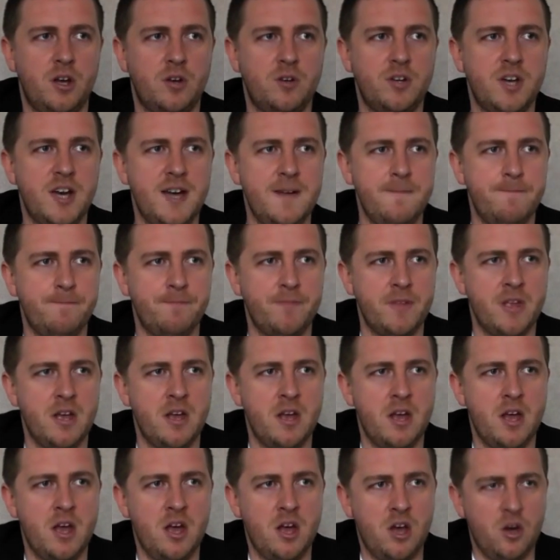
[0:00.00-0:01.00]
Okay,
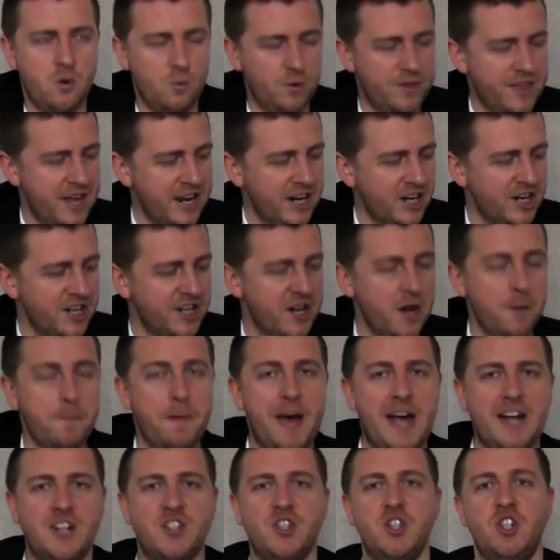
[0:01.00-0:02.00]
we're then going to go
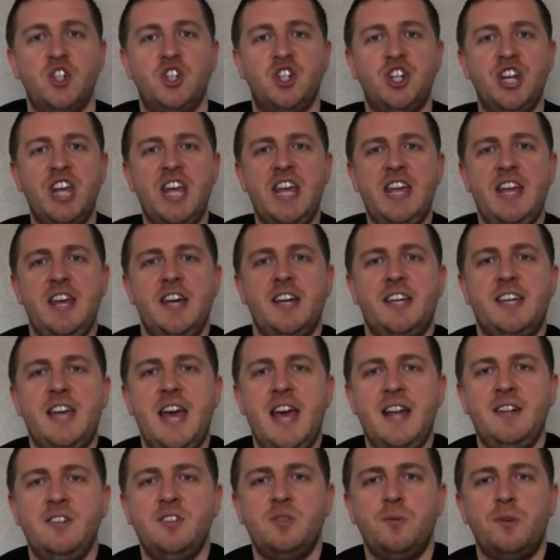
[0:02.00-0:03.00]
back to G
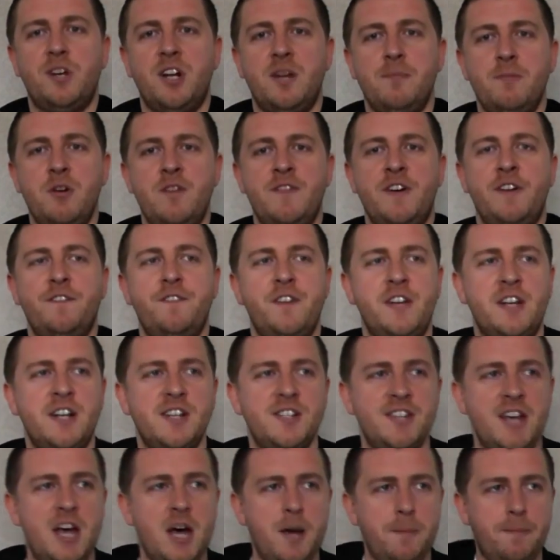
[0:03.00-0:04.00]
again, so we're going to move our
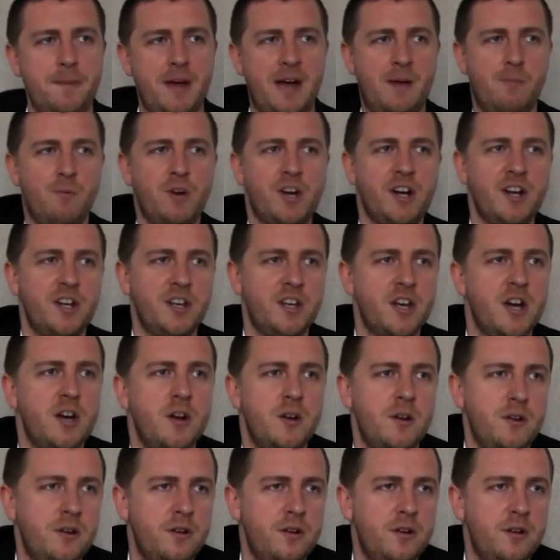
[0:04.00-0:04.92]
fingers up and we're going to go.